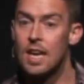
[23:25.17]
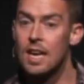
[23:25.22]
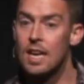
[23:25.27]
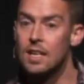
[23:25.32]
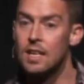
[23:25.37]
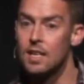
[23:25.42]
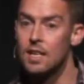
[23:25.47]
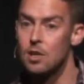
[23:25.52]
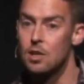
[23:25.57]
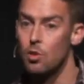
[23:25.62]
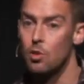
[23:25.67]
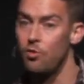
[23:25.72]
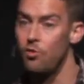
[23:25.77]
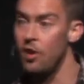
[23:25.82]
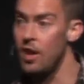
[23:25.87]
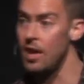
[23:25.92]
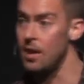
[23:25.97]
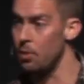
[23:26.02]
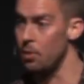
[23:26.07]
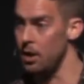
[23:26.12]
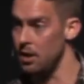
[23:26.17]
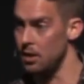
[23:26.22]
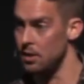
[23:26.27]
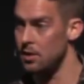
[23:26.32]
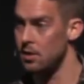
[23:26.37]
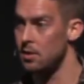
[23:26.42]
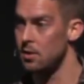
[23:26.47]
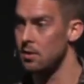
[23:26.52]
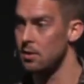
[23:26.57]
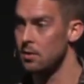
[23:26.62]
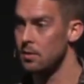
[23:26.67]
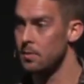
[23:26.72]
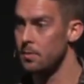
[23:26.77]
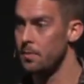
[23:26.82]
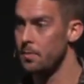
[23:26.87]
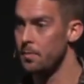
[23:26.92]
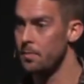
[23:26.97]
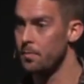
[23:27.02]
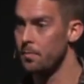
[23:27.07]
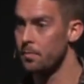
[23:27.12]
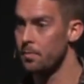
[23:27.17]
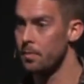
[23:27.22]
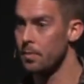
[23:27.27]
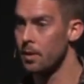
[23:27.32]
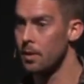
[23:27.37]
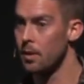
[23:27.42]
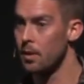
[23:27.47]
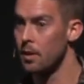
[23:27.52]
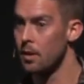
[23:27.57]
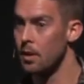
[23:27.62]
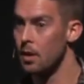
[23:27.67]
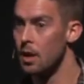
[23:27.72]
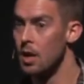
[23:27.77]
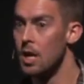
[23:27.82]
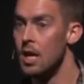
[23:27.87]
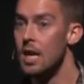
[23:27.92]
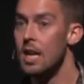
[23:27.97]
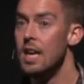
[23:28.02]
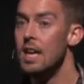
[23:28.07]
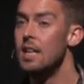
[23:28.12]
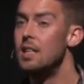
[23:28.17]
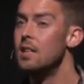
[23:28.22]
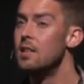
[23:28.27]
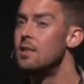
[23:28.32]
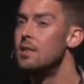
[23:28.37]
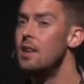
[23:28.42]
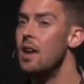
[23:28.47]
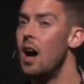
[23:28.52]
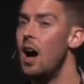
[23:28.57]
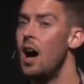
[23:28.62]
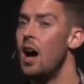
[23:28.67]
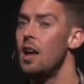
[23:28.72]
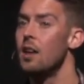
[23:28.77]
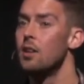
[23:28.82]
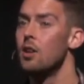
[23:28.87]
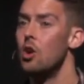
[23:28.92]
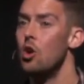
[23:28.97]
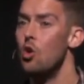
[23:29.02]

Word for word: he does it with families. He does not